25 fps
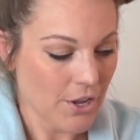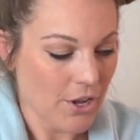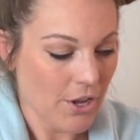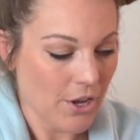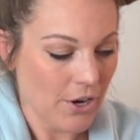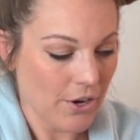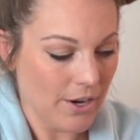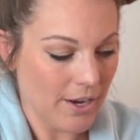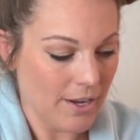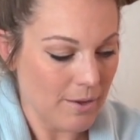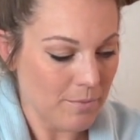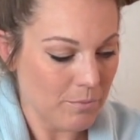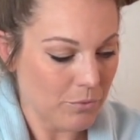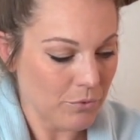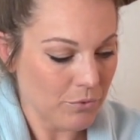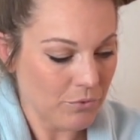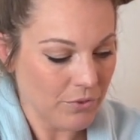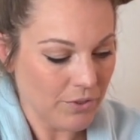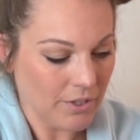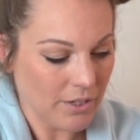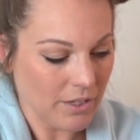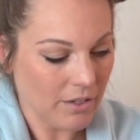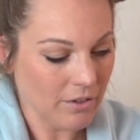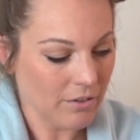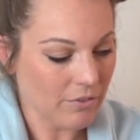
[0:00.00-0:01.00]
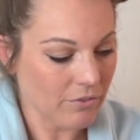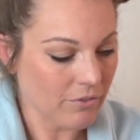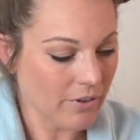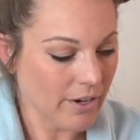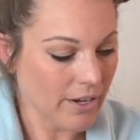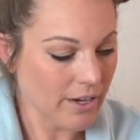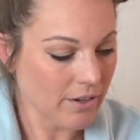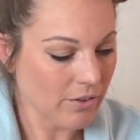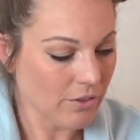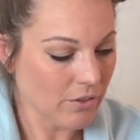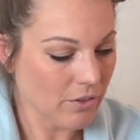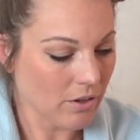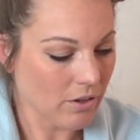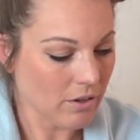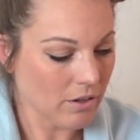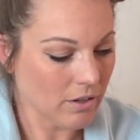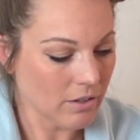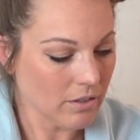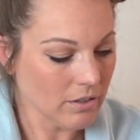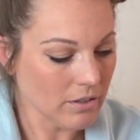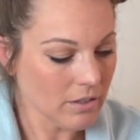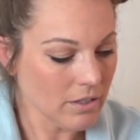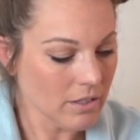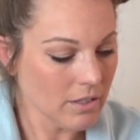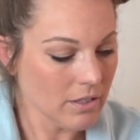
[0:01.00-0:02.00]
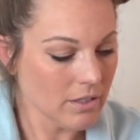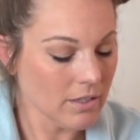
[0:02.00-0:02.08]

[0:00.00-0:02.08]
All right, moving right along